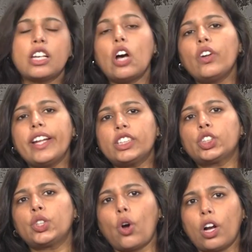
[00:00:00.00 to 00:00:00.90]
Now
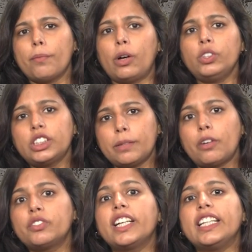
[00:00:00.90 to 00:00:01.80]
let's talk about some
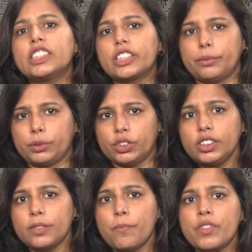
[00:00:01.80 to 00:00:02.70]
of the
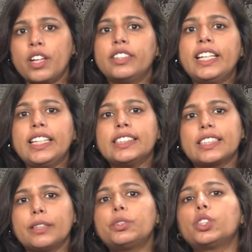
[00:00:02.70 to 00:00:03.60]
inscriptions. The
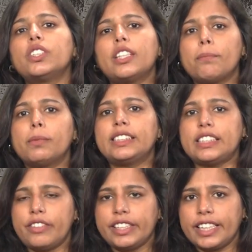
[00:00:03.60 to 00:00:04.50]
inscription number
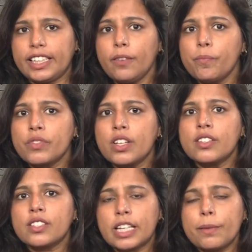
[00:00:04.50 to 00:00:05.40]
seventeen
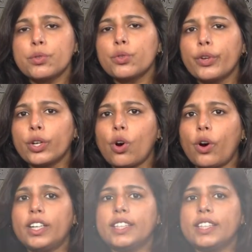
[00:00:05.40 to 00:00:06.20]
seems to record